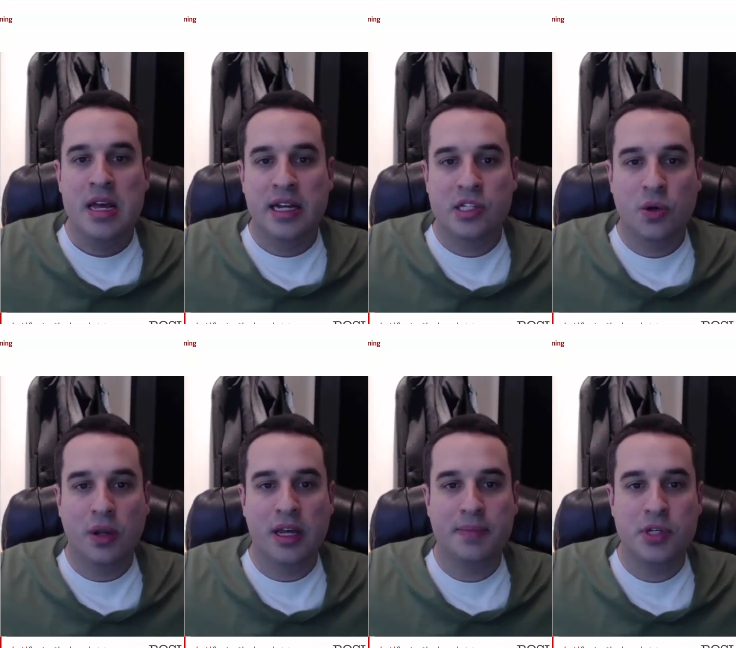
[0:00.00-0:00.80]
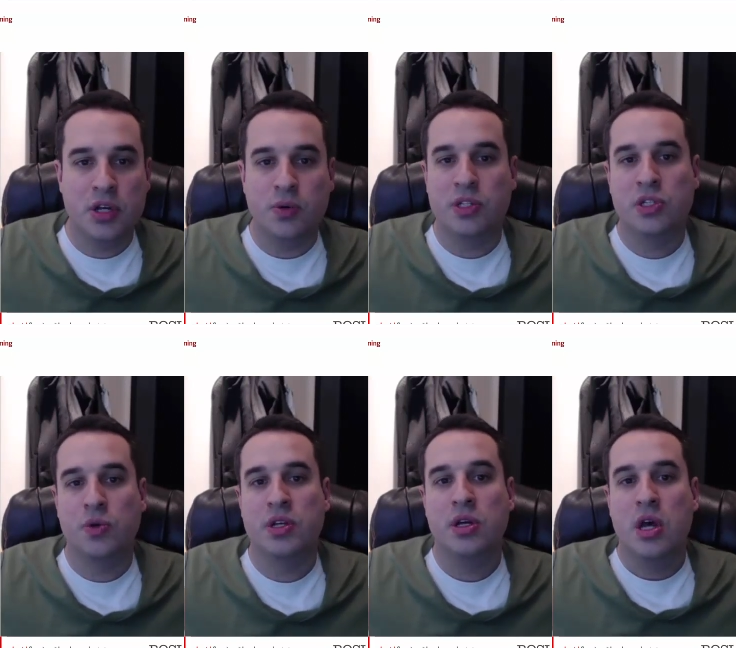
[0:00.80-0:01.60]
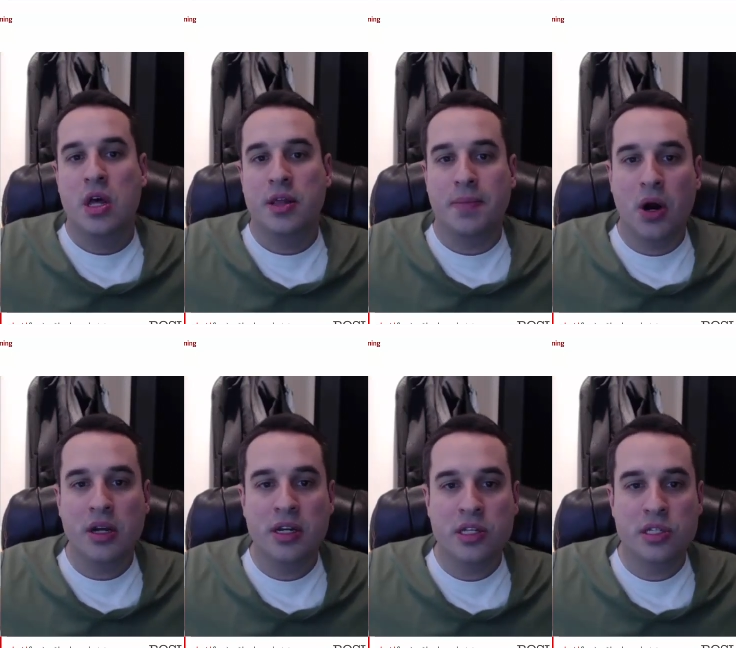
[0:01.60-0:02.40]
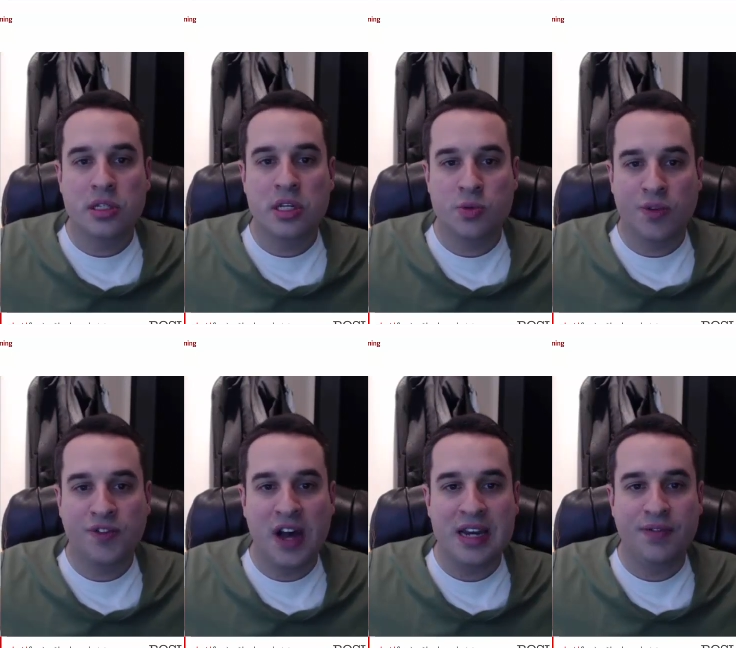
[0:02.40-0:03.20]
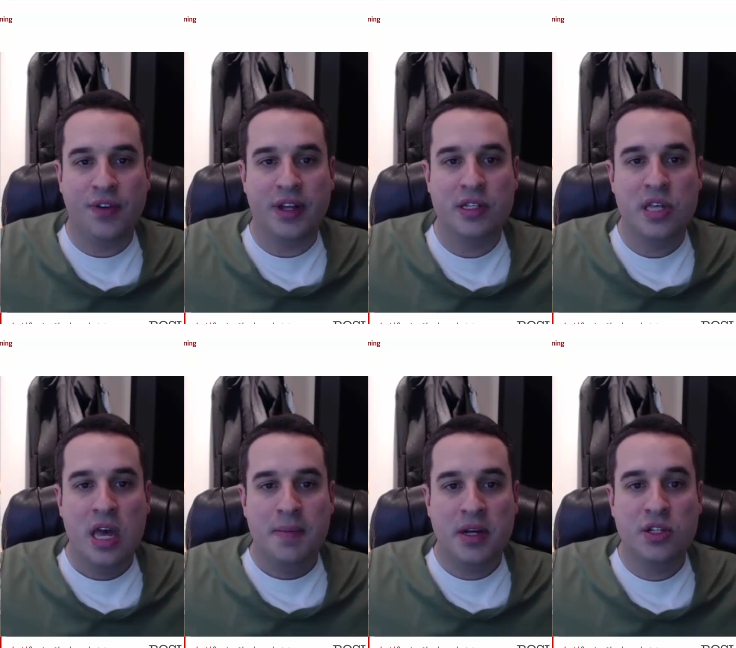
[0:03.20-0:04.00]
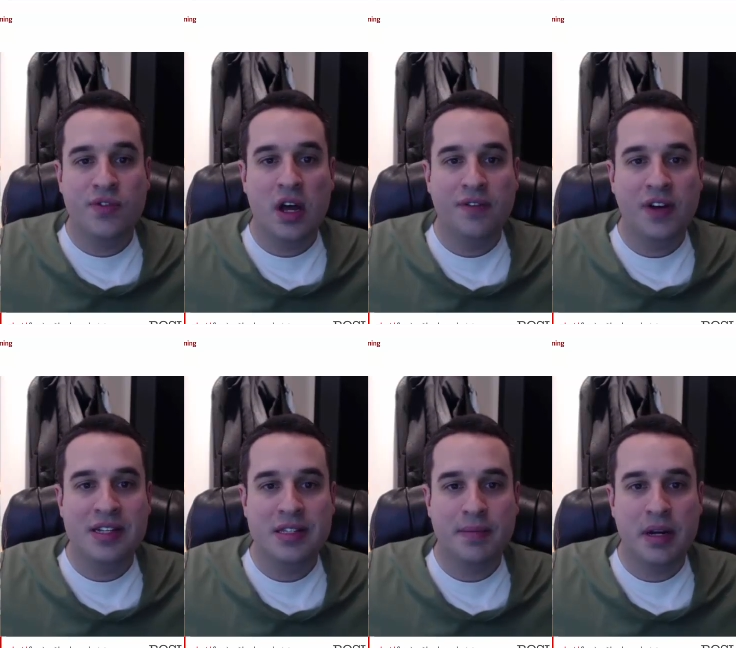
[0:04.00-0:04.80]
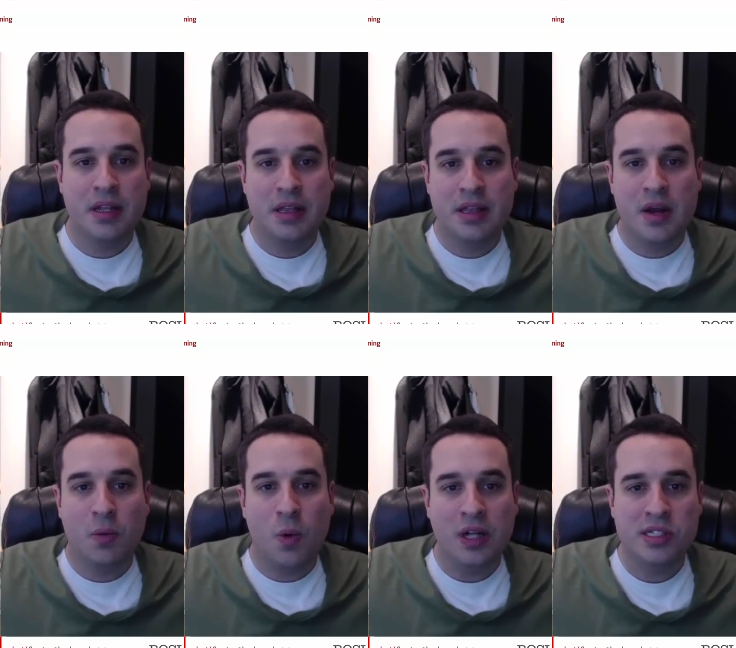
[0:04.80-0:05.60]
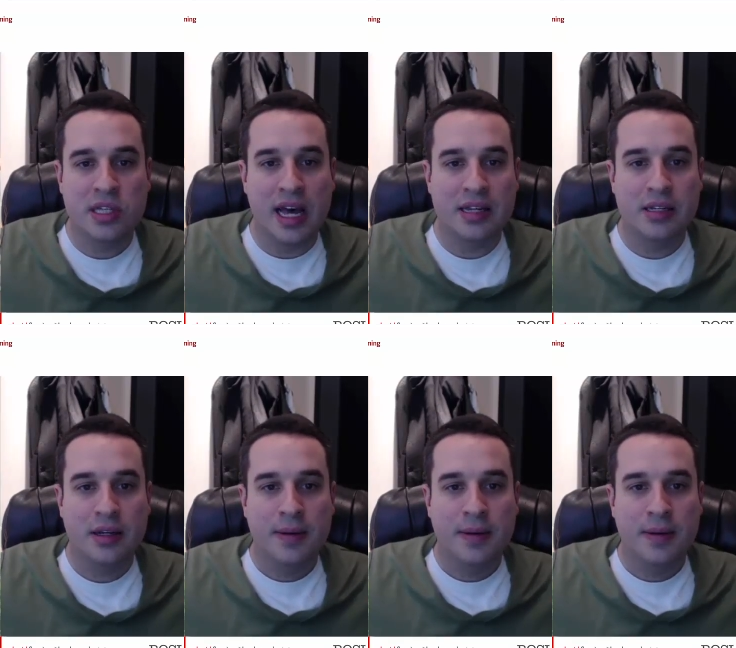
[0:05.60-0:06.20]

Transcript: It's totally up to you. And so the market is refined for this because you've got to find somebody that wants that.